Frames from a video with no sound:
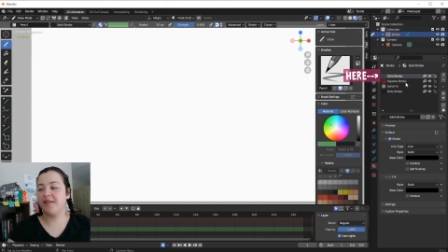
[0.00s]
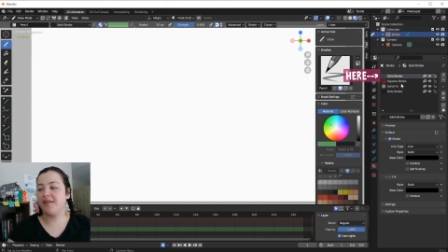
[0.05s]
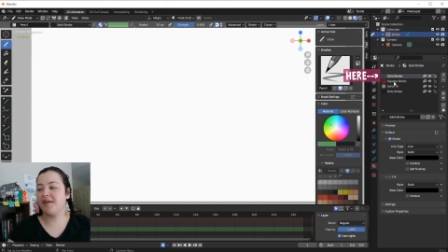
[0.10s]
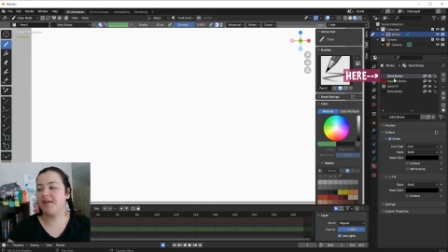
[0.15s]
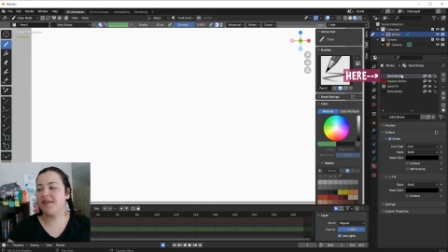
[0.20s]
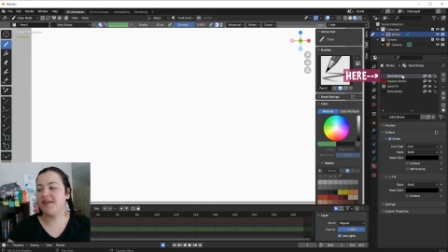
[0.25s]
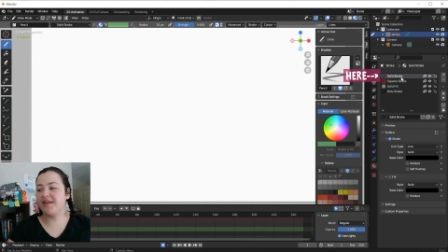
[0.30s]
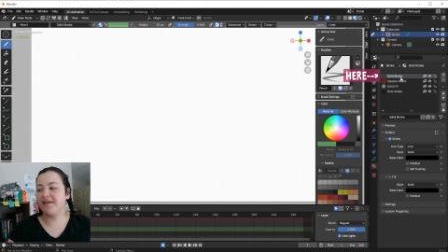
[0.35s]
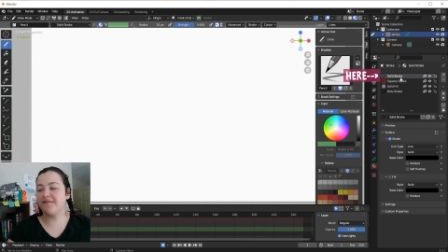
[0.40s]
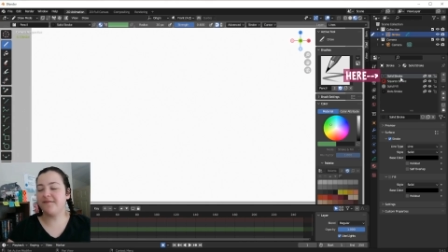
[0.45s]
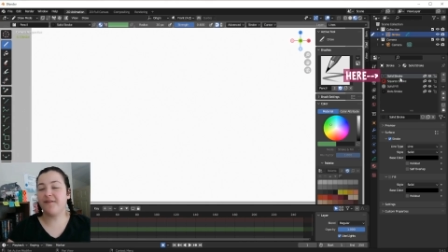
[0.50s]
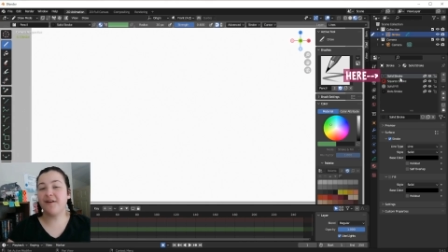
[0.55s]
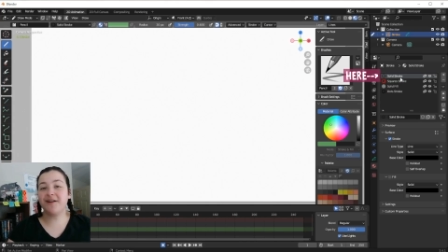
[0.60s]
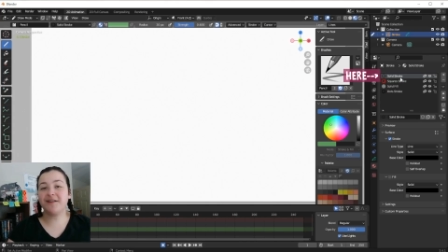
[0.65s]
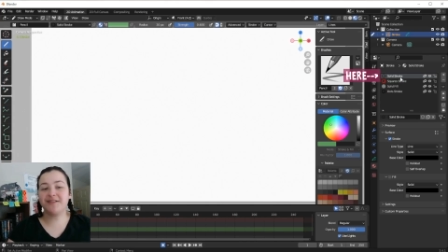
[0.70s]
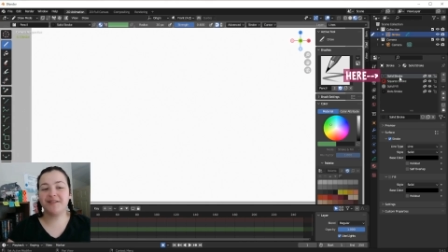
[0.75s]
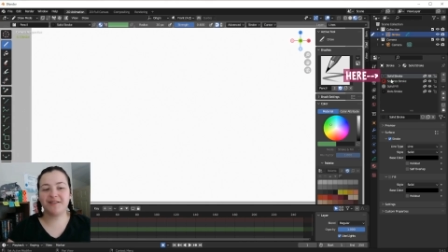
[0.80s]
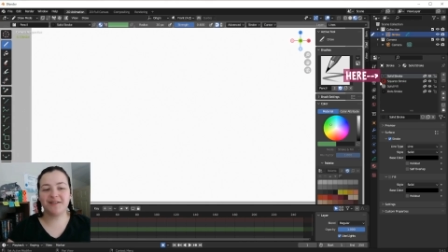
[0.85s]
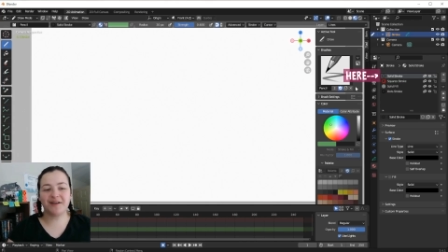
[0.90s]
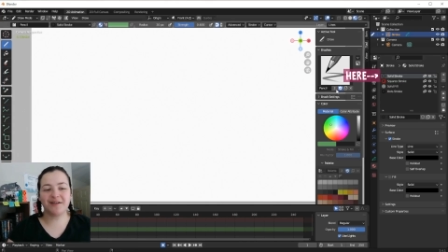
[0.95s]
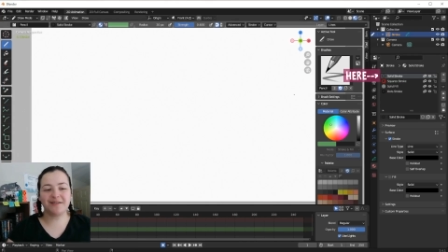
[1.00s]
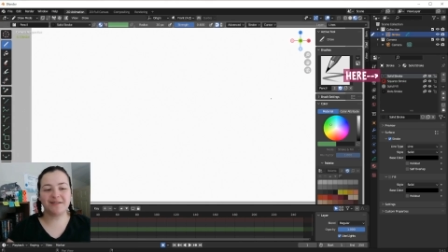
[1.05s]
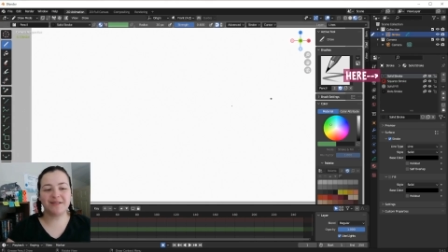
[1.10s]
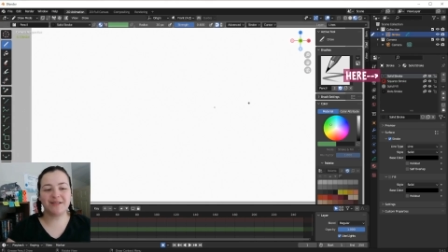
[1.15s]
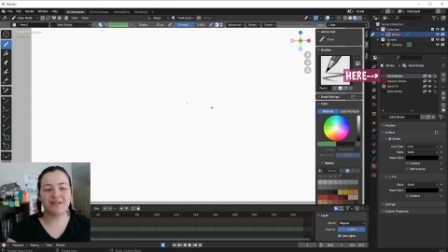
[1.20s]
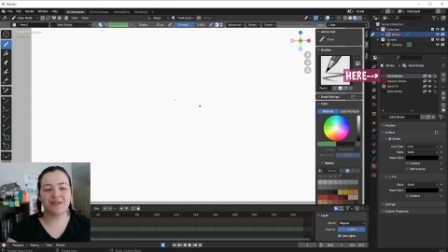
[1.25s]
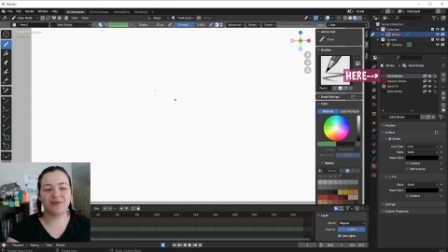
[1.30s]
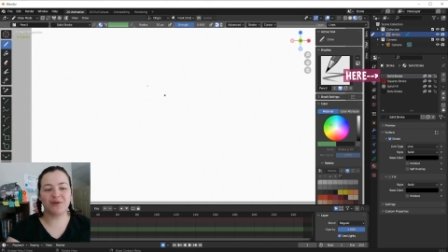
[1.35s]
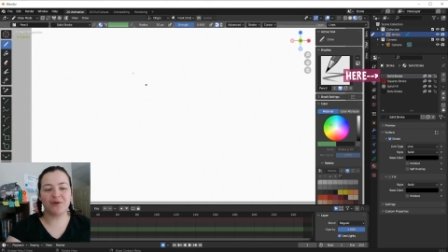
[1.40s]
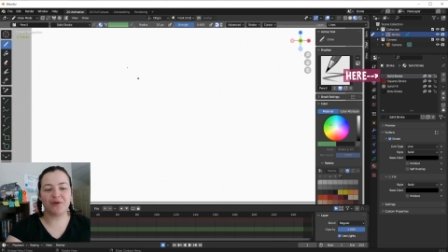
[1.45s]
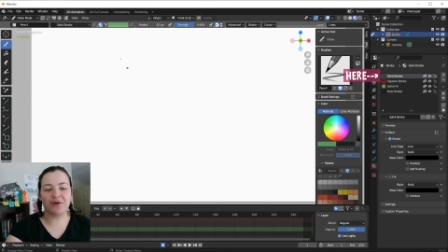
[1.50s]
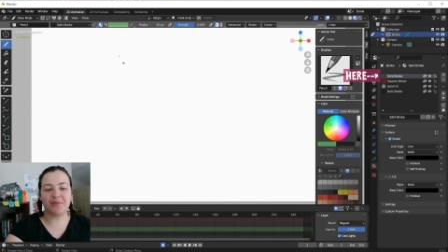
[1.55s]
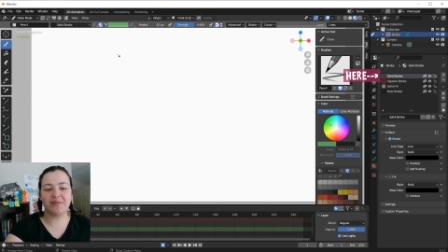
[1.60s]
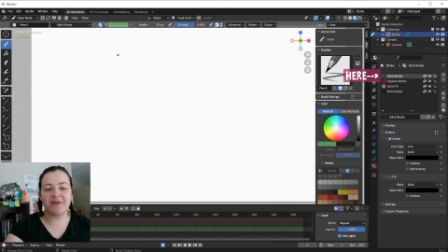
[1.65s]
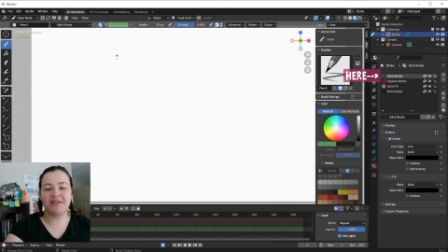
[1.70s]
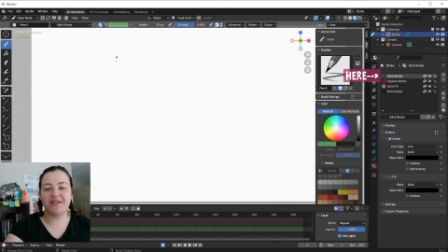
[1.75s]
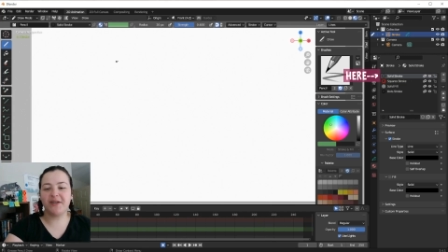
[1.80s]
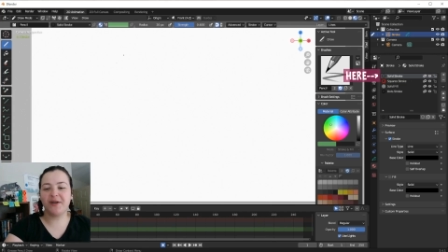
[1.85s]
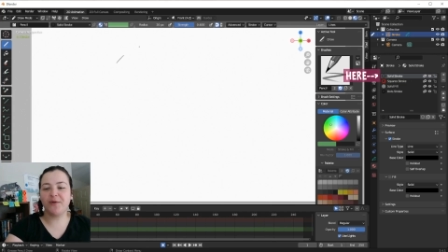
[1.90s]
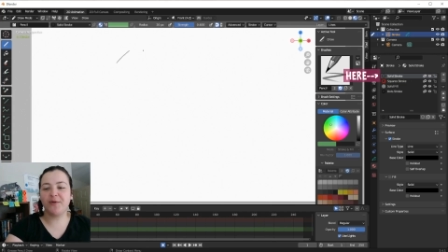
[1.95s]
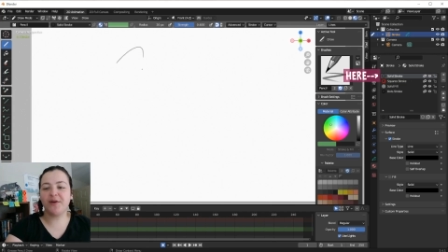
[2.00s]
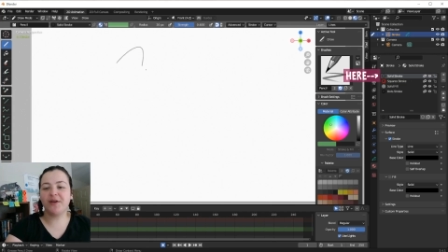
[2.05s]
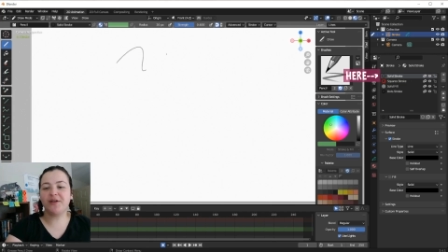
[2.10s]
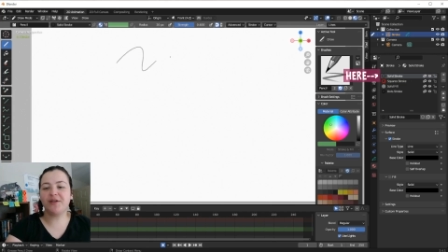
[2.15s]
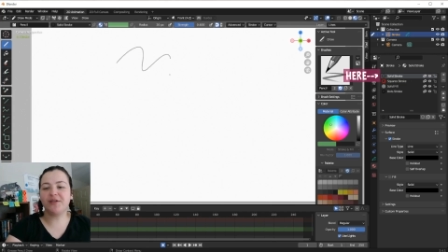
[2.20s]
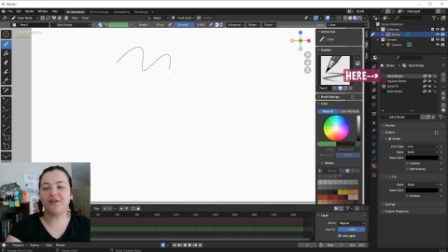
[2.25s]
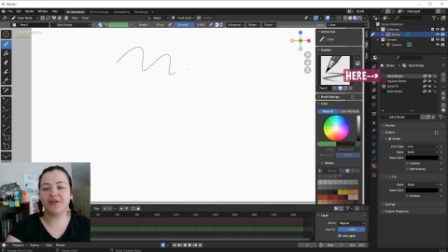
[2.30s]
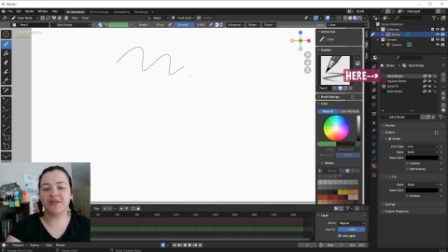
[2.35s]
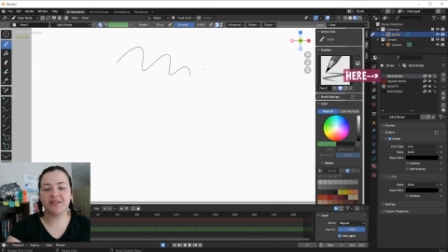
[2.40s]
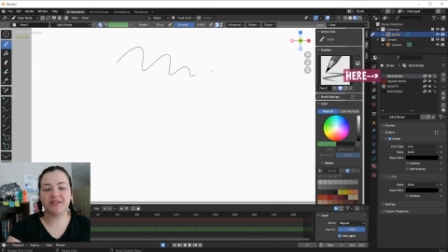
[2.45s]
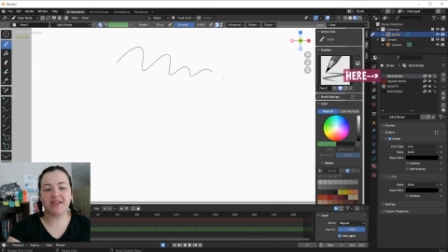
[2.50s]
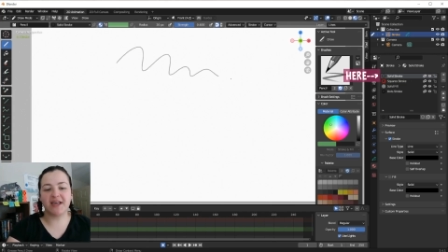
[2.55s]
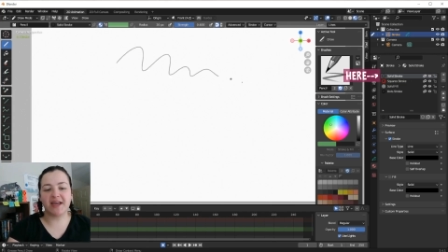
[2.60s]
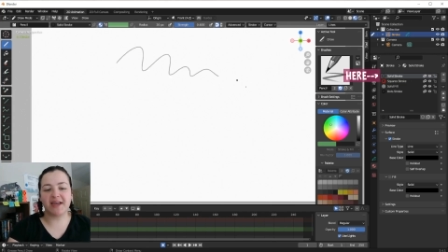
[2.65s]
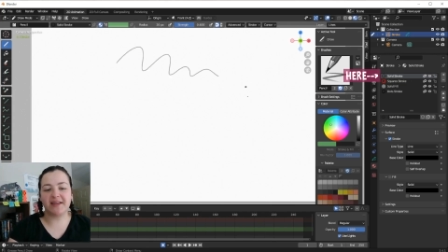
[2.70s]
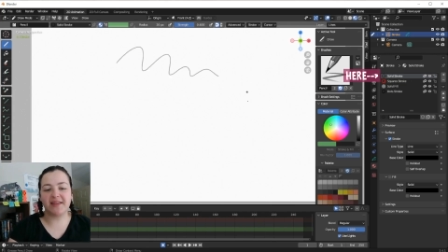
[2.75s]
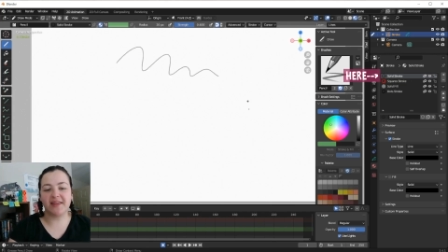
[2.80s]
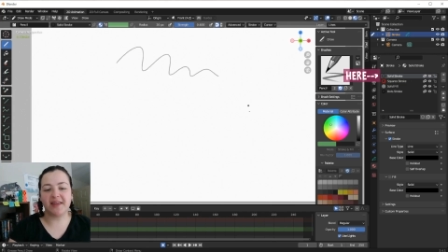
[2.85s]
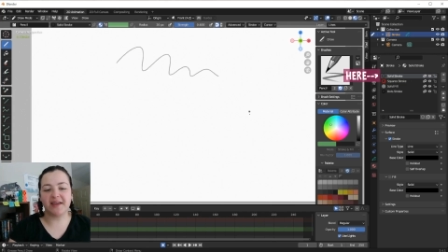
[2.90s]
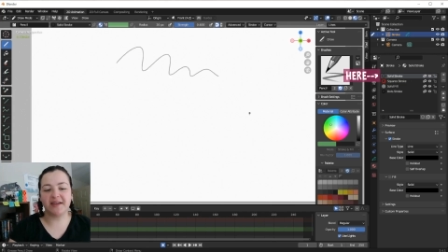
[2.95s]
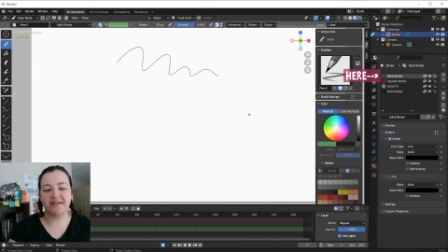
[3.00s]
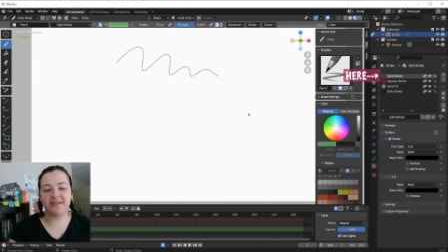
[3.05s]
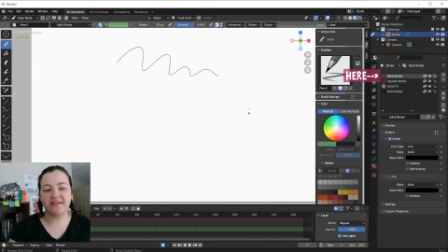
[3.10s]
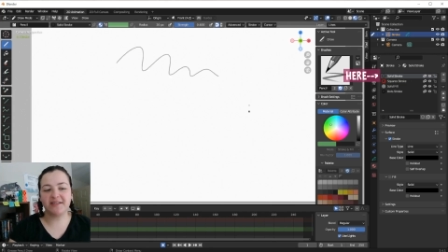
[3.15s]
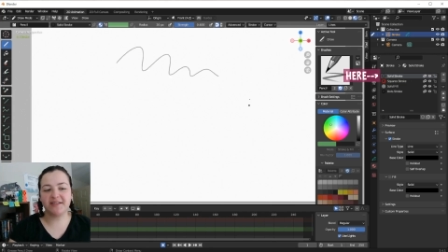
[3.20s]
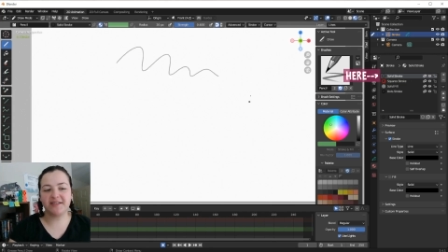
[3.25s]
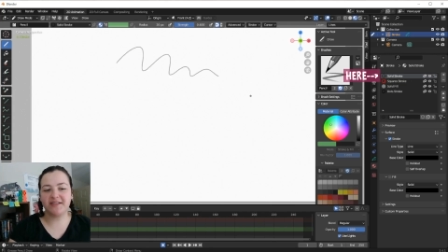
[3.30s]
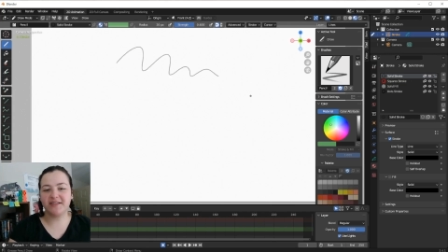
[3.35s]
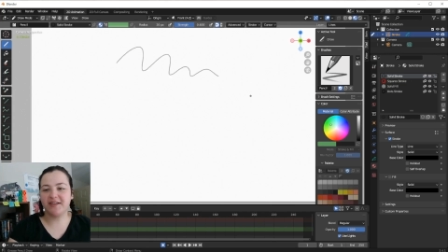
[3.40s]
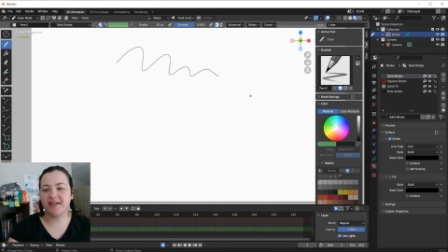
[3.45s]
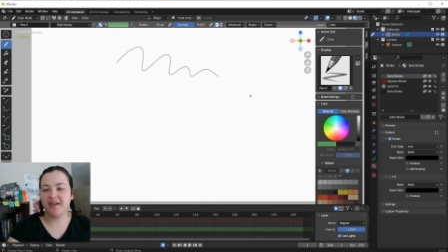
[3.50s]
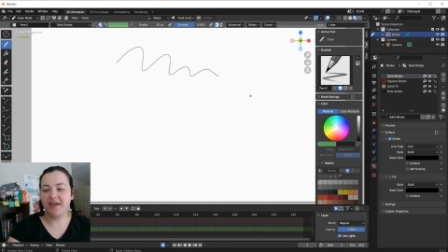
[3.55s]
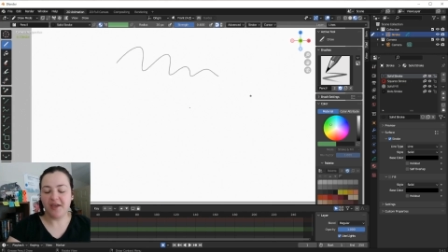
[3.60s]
The default solid stroke material looks like this.